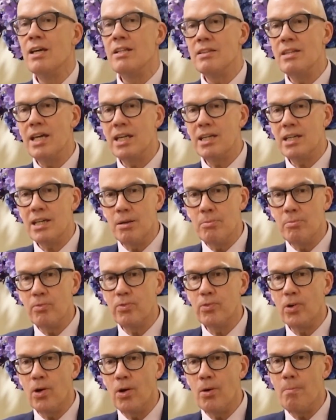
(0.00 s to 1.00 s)
They come
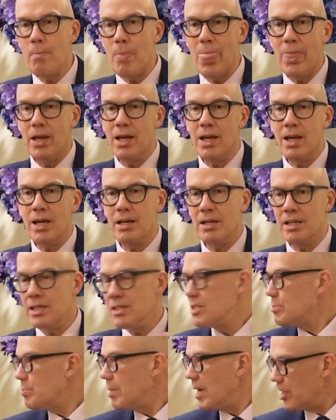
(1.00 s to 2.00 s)
from
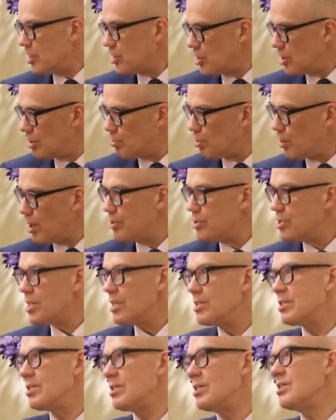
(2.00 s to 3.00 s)
inspection
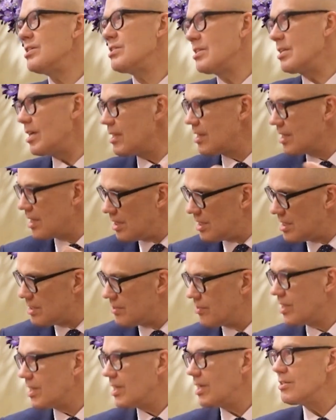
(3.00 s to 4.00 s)
processes and other kinds of
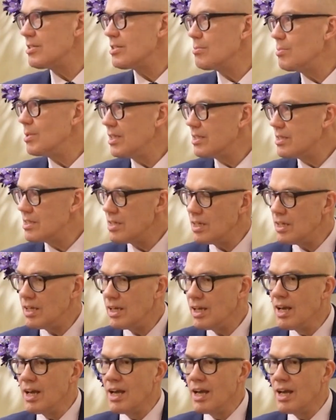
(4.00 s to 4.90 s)
accountability.